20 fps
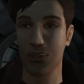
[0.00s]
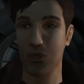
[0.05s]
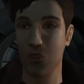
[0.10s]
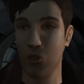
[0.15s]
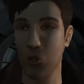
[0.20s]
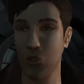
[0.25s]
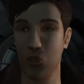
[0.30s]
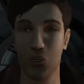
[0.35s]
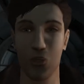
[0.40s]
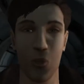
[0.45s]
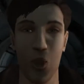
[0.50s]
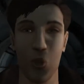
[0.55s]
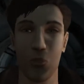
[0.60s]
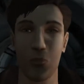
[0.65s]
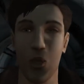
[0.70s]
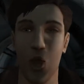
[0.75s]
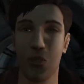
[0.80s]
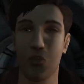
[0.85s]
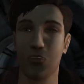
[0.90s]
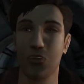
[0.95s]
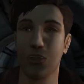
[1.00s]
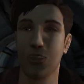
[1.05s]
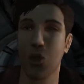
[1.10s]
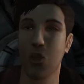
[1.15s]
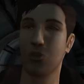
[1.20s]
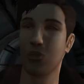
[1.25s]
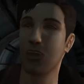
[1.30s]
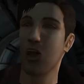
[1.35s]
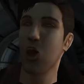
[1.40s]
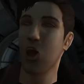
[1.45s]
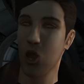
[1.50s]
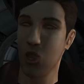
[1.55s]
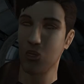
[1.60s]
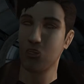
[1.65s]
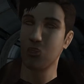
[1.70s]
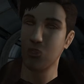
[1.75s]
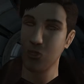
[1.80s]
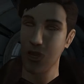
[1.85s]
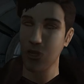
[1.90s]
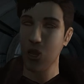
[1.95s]
enjoyed the opening segment where I had to
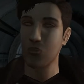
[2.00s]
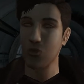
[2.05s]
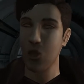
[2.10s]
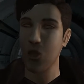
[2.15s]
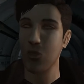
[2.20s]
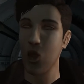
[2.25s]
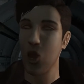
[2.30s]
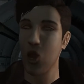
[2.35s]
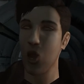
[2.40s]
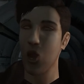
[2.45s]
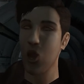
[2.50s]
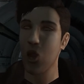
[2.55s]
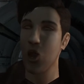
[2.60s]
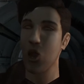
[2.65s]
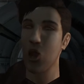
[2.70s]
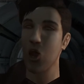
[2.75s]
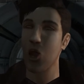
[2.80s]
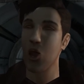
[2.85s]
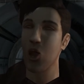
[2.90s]
play as one of my droids.